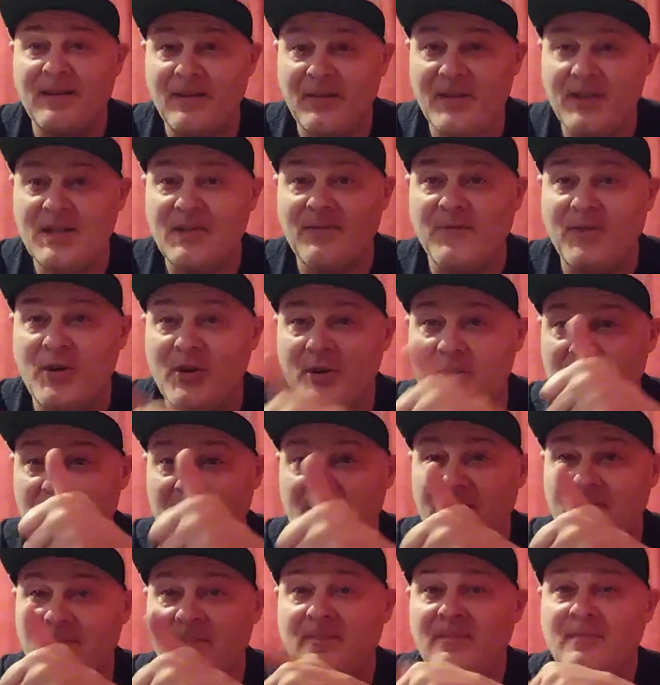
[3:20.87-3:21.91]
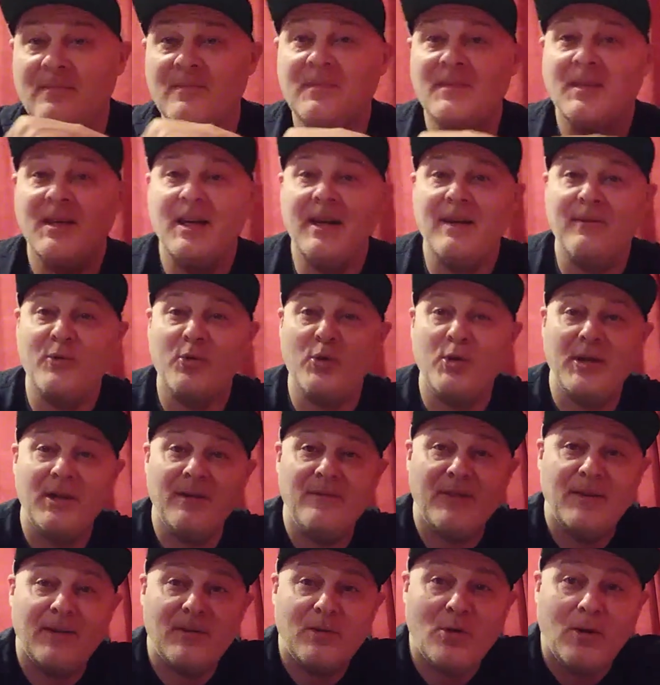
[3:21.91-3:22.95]
this Thursday. Have a good
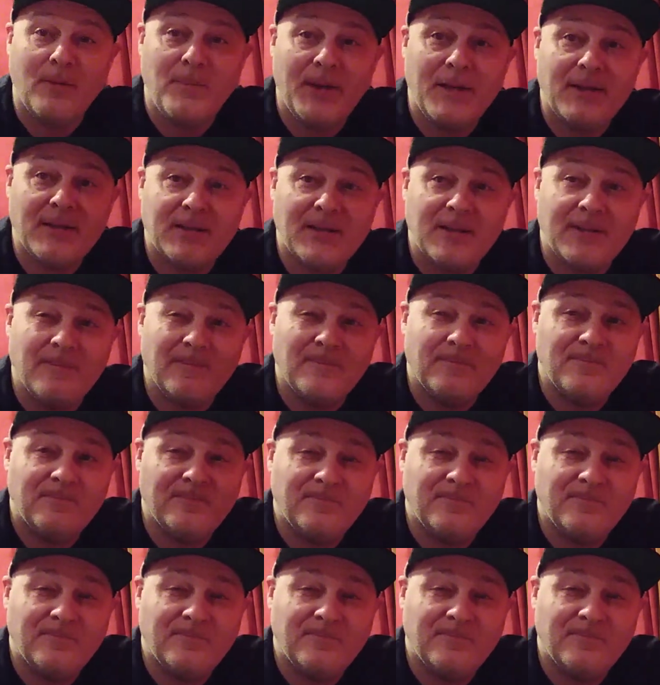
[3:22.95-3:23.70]
evening. God bless.